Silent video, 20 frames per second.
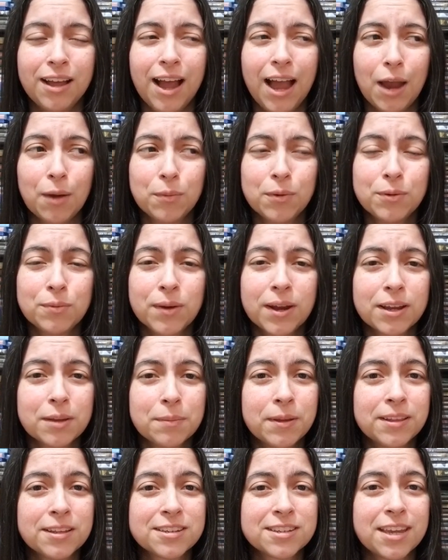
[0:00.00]
I would
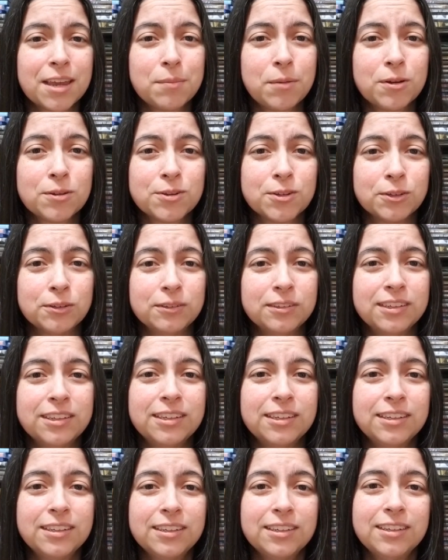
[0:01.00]
recommend this game also.
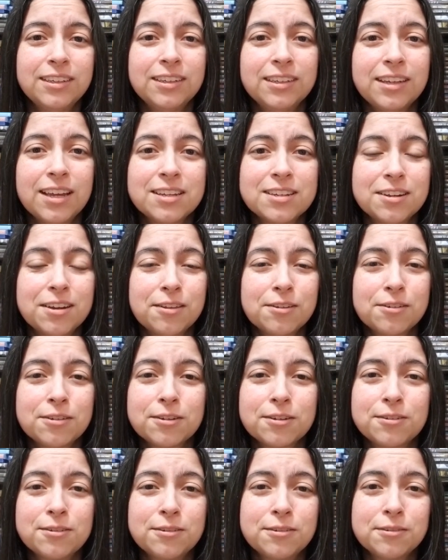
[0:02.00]
It's another
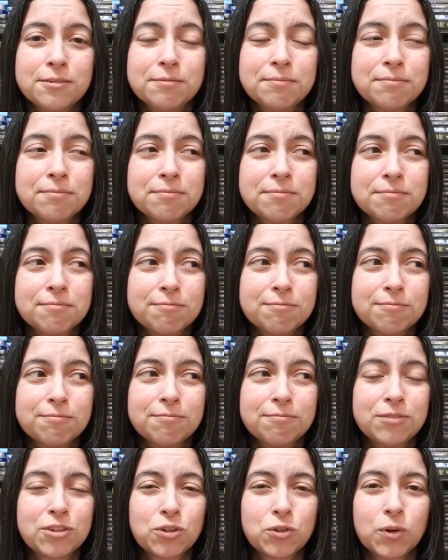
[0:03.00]
little
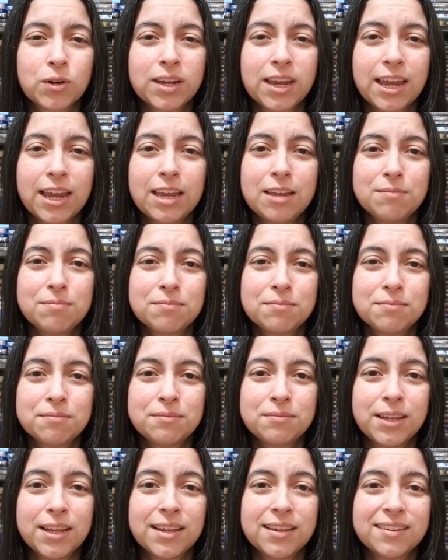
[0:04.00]
short game
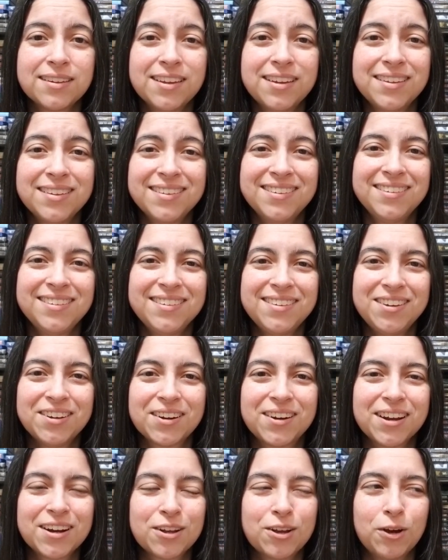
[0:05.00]
that you're
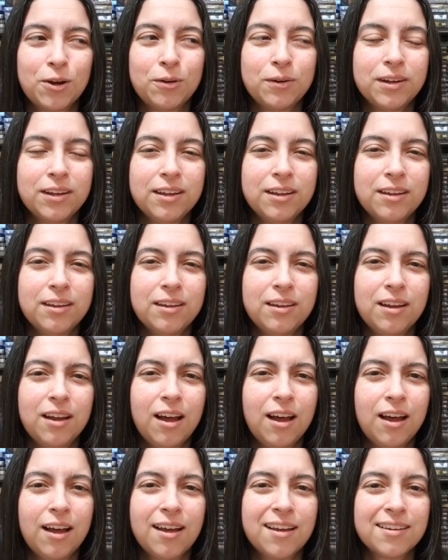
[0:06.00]
gonna go,
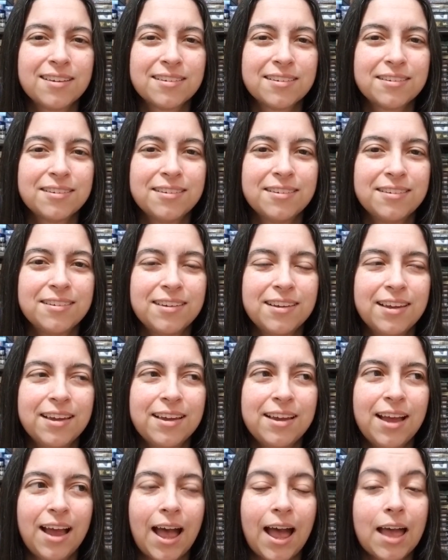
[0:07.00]
huh?
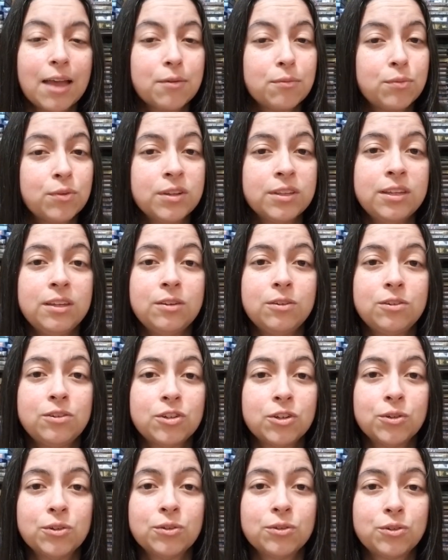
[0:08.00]
I really
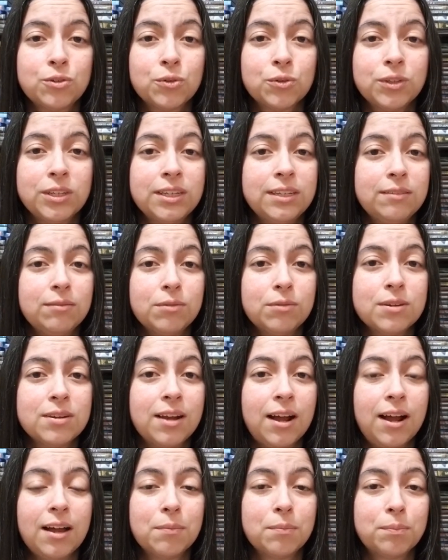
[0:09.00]
truly would
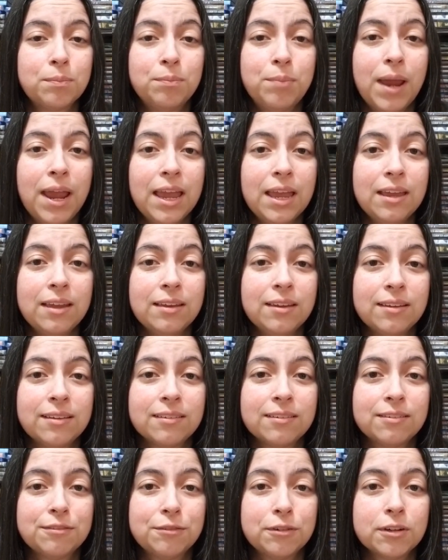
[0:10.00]
not pay
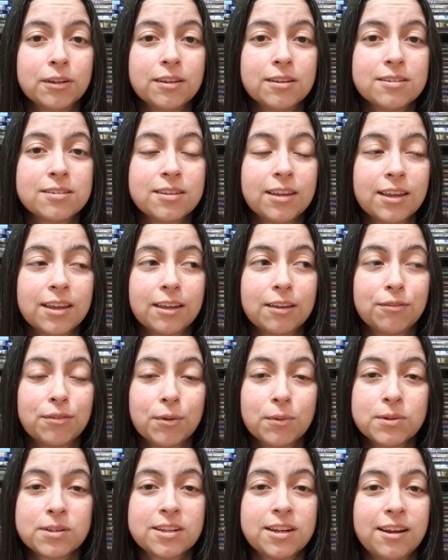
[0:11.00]
for this. Like, if
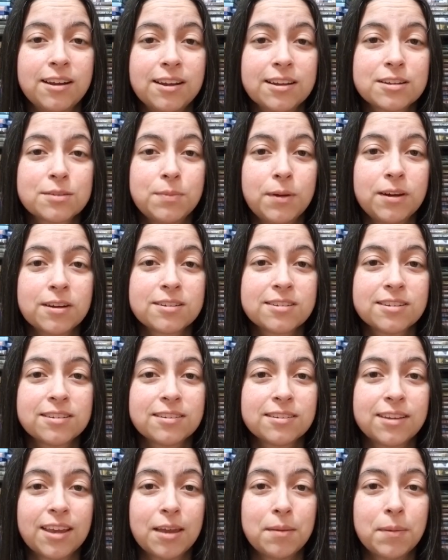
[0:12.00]
it wasn't on Xbox
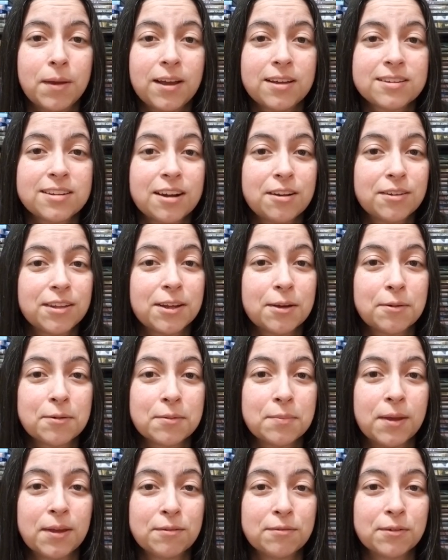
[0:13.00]
Game Pass, I don't think I would
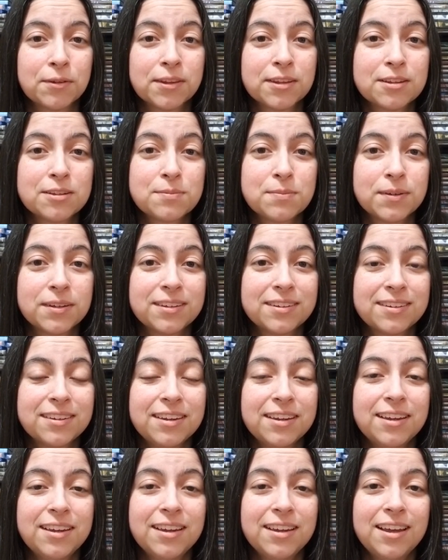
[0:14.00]
have paid for this. But
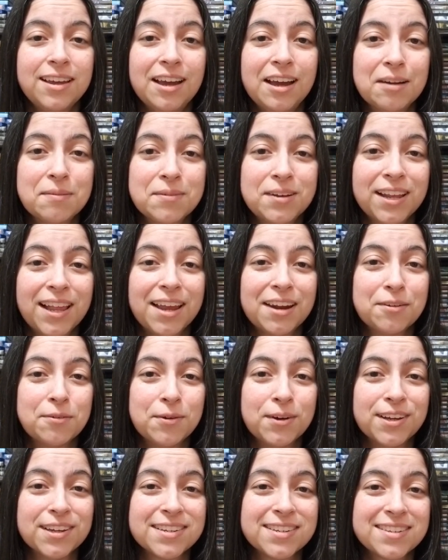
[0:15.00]
I'm glad it
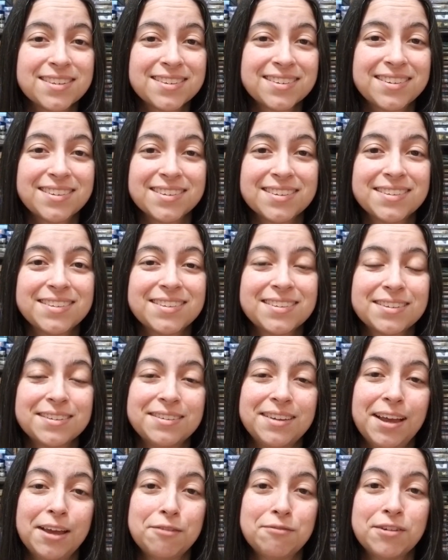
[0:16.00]
was, because
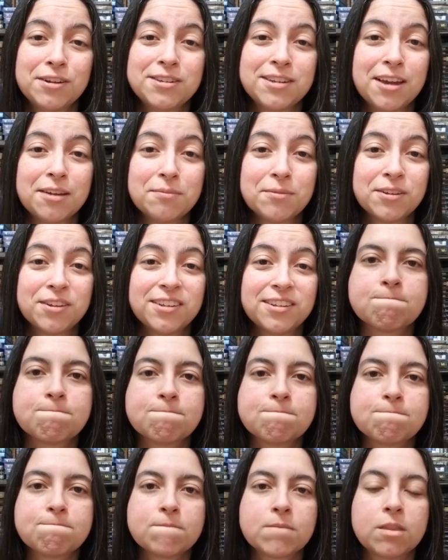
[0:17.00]
I had a fun time with it.
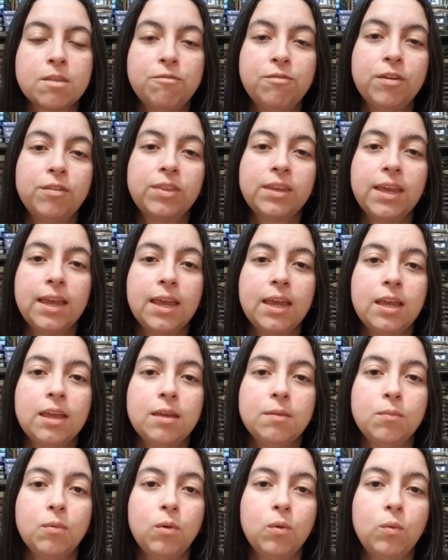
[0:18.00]
The fifth
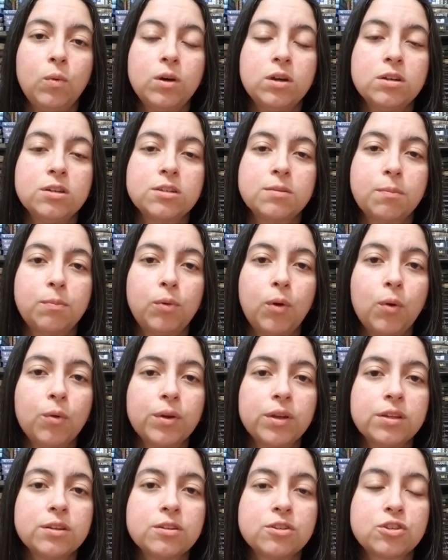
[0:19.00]
game was
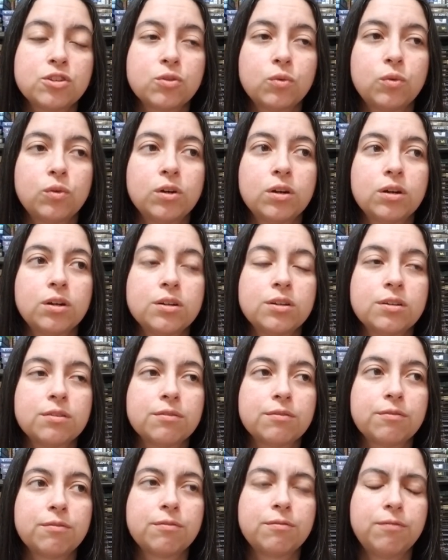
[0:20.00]
Broken Sword
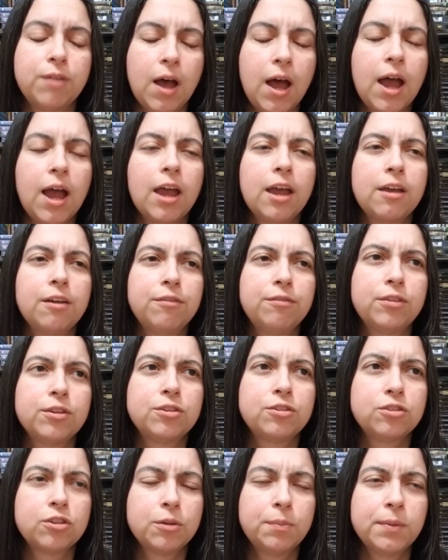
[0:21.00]
5, The
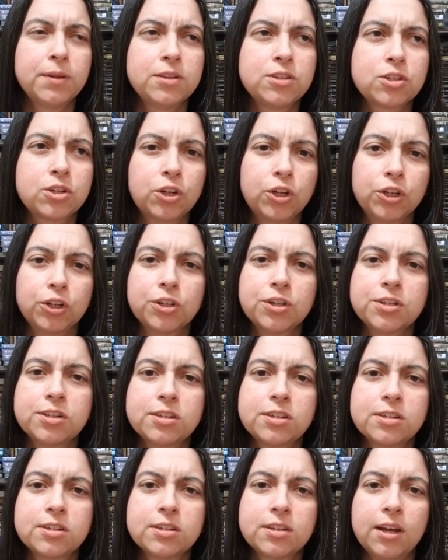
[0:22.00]
Serpent's
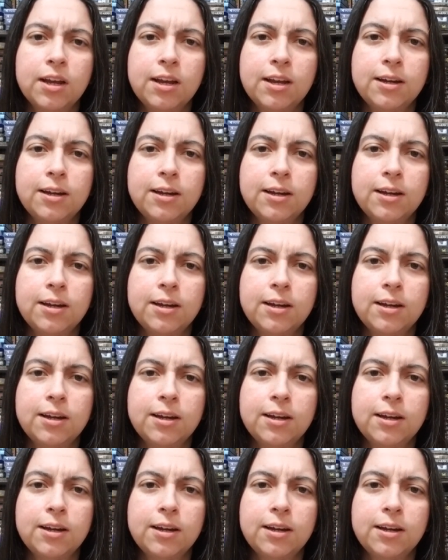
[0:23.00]
Curse.